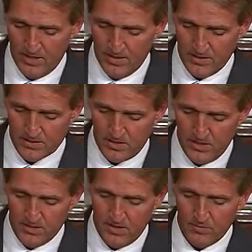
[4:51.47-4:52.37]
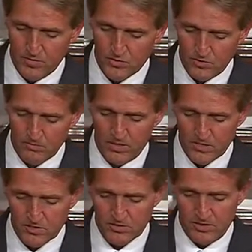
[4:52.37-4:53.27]
and the Senate then resume
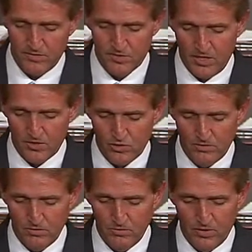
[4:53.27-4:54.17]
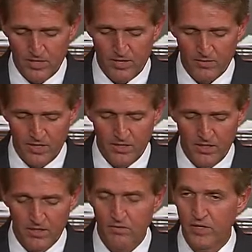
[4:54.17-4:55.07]
legislative session without
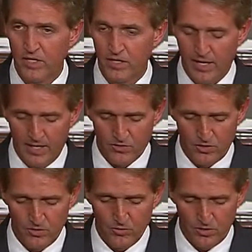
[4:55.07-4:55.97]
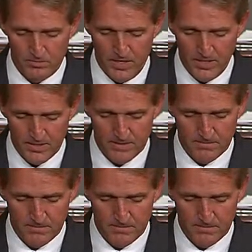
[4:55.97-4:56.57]
any intervening action or debate.